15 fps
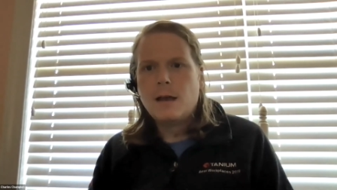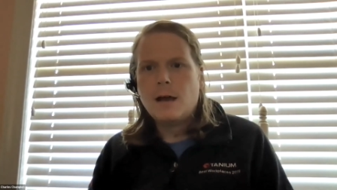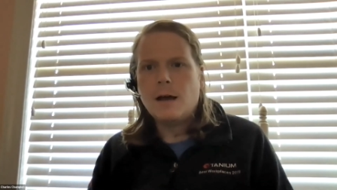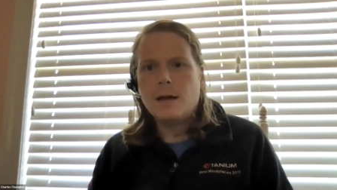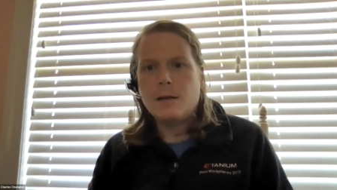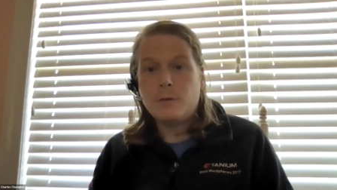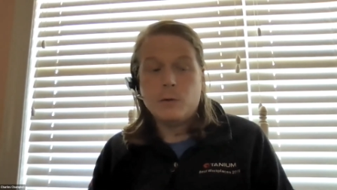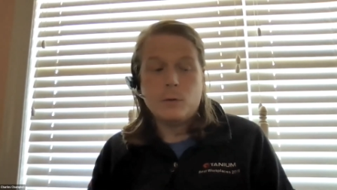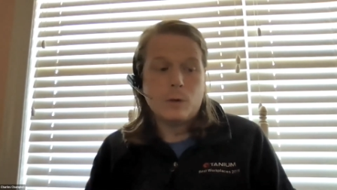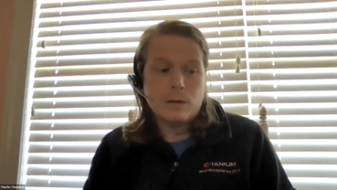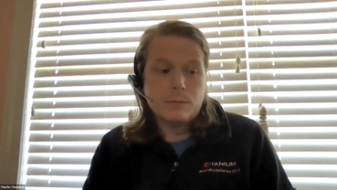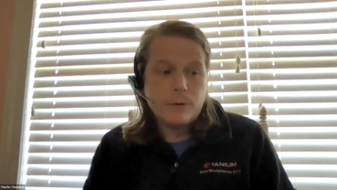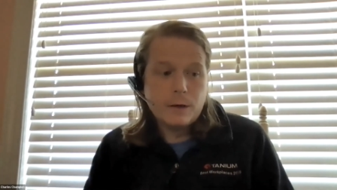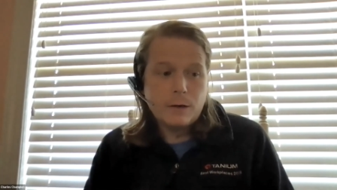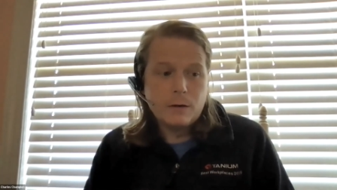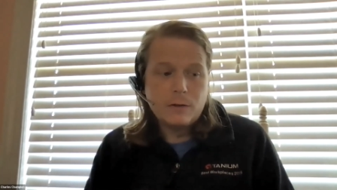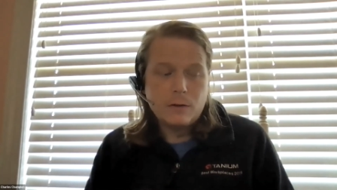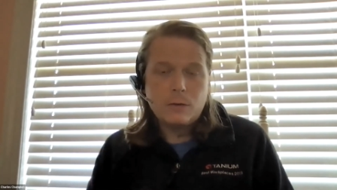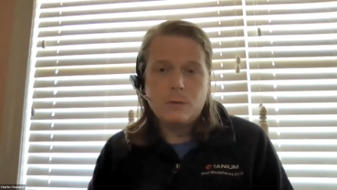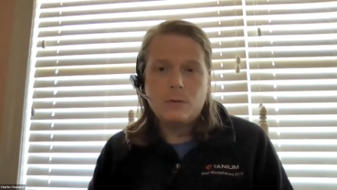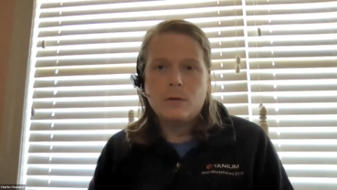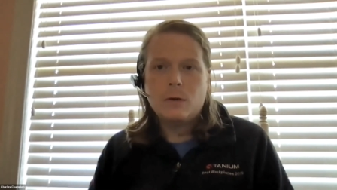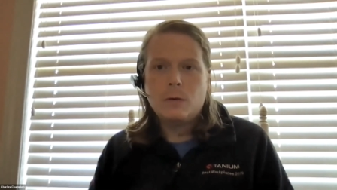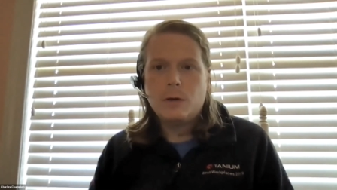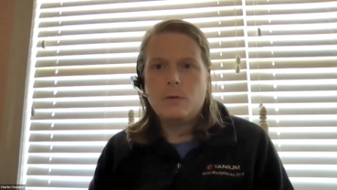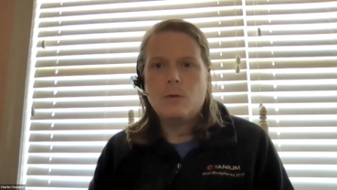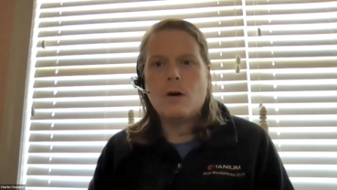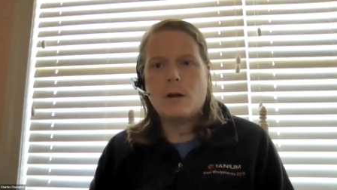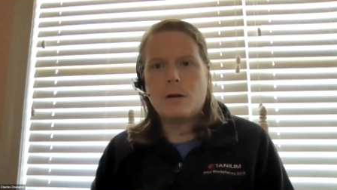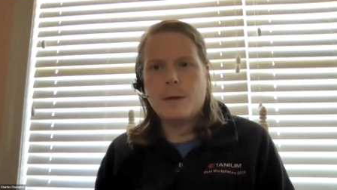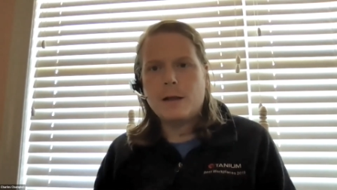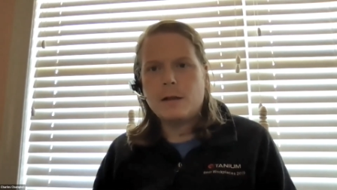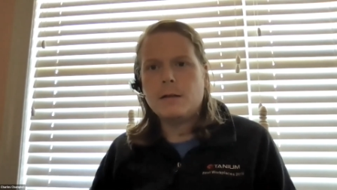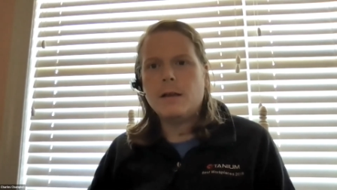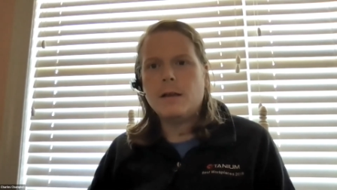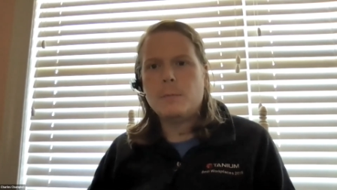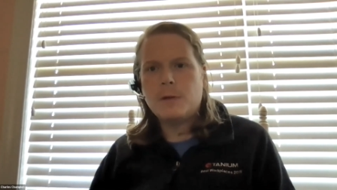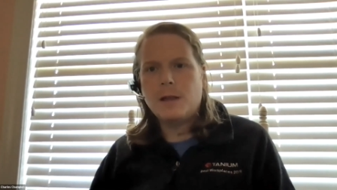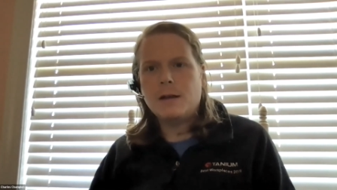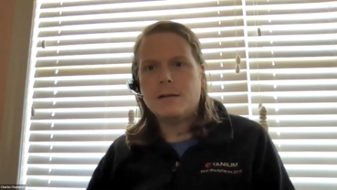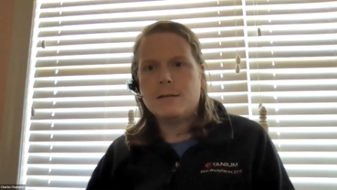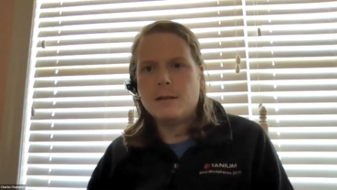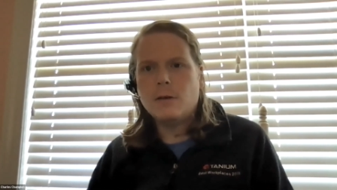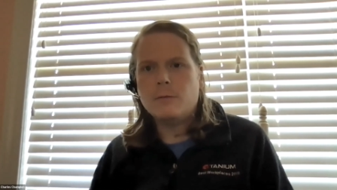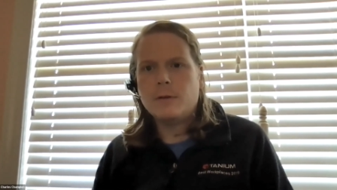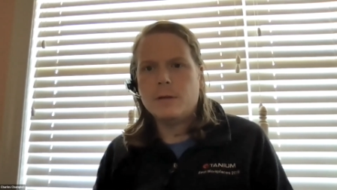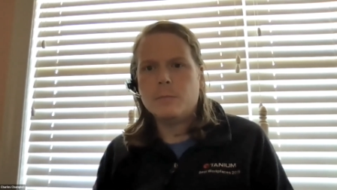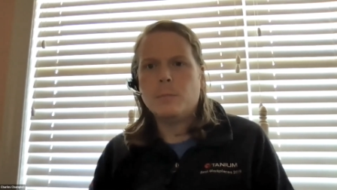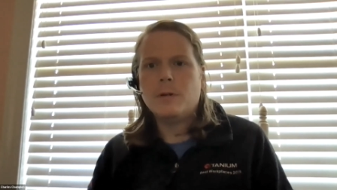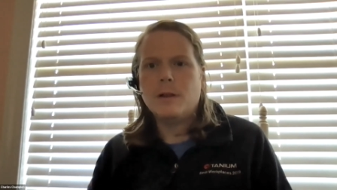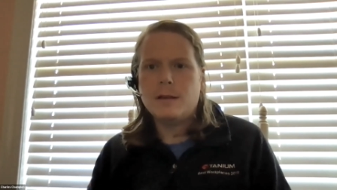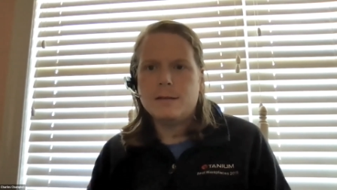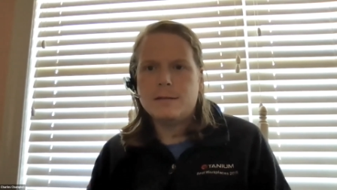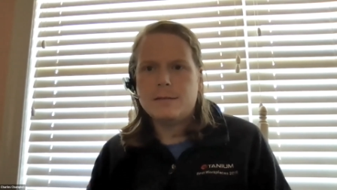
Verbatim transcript: Uh, if you configure it to do so, it'll automatically update itself in place